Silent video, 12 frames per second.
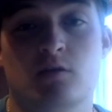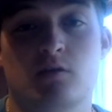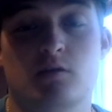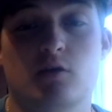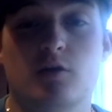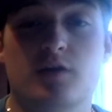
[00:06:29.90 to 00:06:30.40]

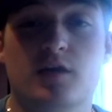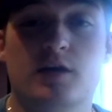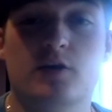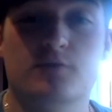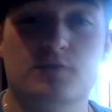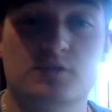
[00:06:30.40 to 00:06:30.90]
The only thing I
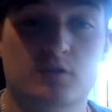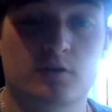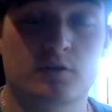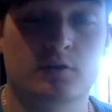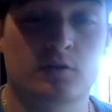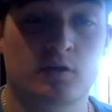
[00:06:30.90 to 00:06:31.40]
know for
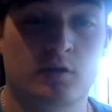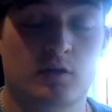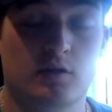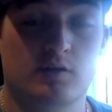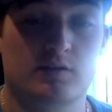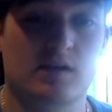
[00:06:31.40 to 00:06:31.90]
certain
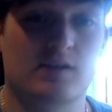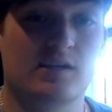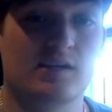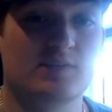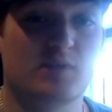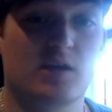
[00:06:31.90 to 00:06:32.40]
is that
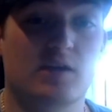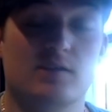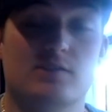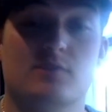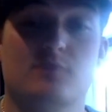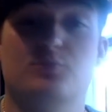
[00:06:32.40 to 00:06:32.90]
ESPN
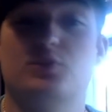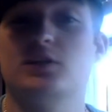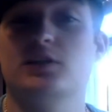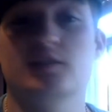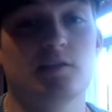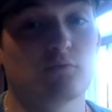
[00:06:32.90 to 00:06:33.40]
is
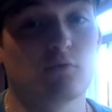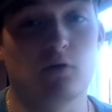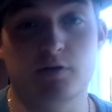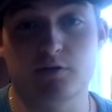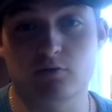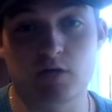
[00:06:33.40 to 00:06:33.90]
completely
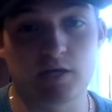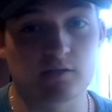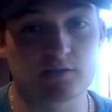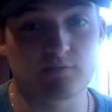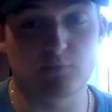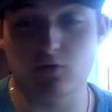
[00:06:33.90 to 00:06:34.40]
wrong in their
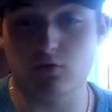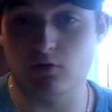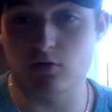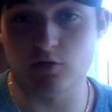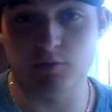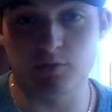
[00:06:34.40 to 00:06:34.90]
rankings of Mecole
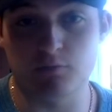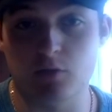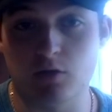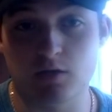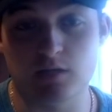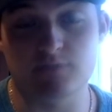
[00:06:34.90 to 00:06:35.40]
Hardman and Marquez